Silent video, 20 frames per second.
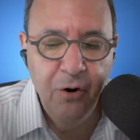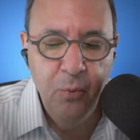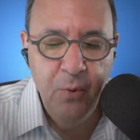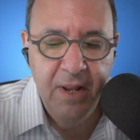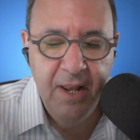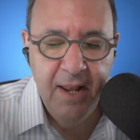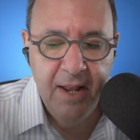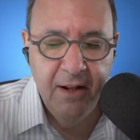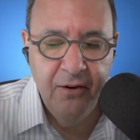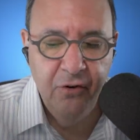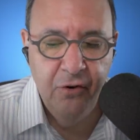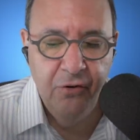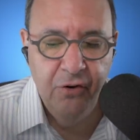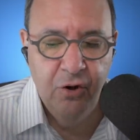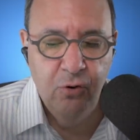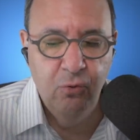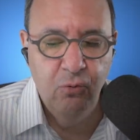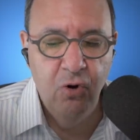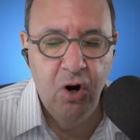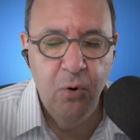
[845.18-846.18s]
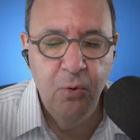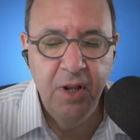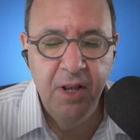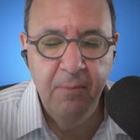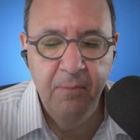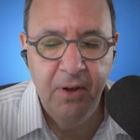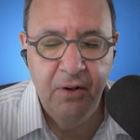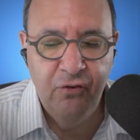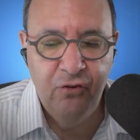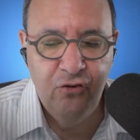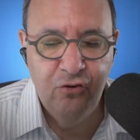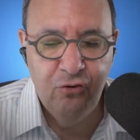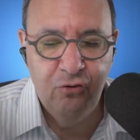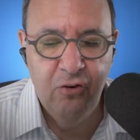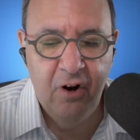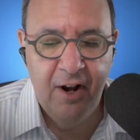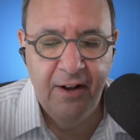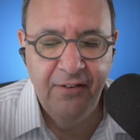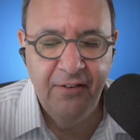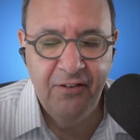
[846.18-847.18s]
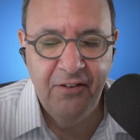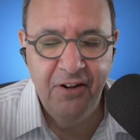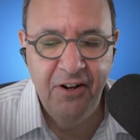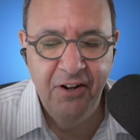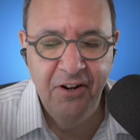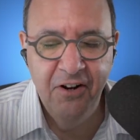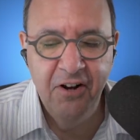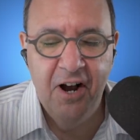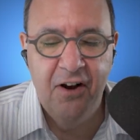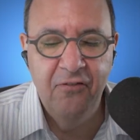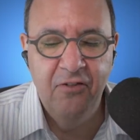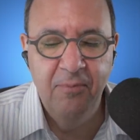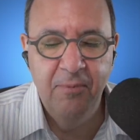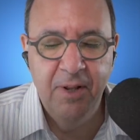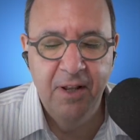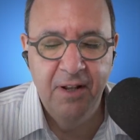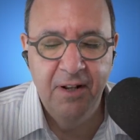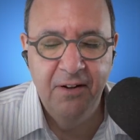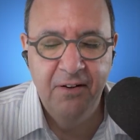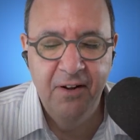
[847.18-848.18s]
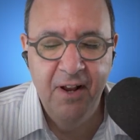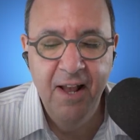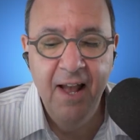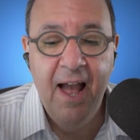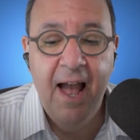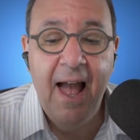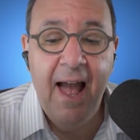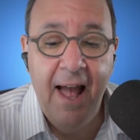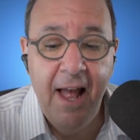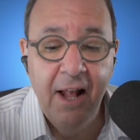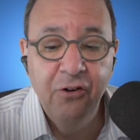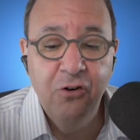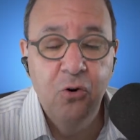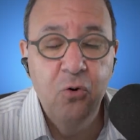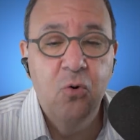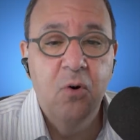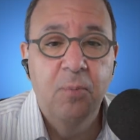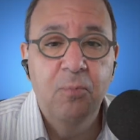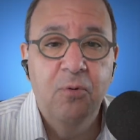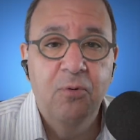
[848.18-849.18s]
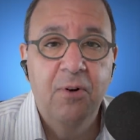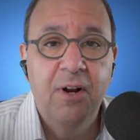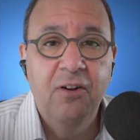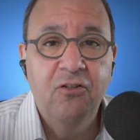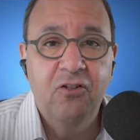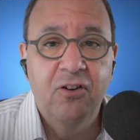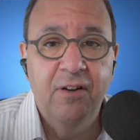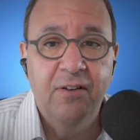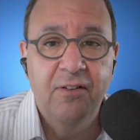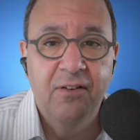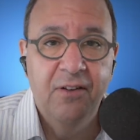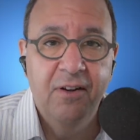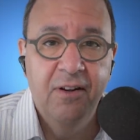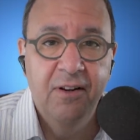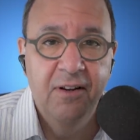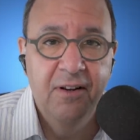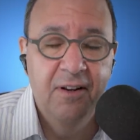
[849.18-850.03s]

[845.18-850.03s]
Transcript: do we handle the growing mistrust in government and corporations?